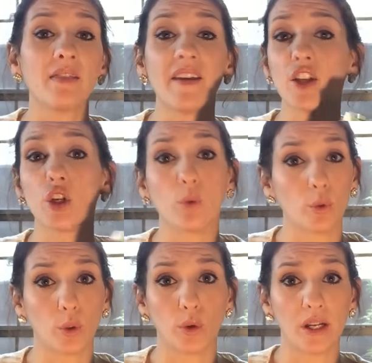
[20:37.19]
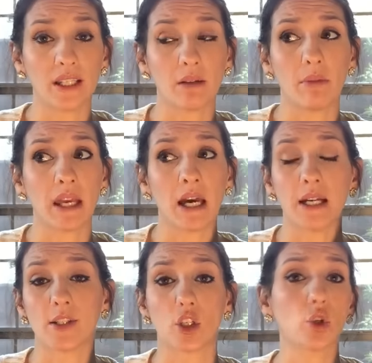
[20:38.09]
then you were ruined
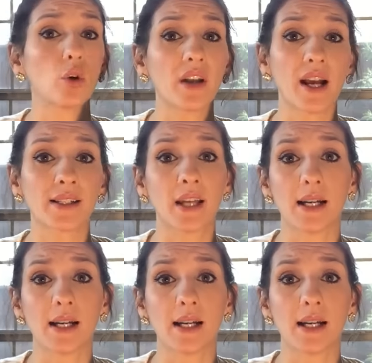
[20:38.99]
because your next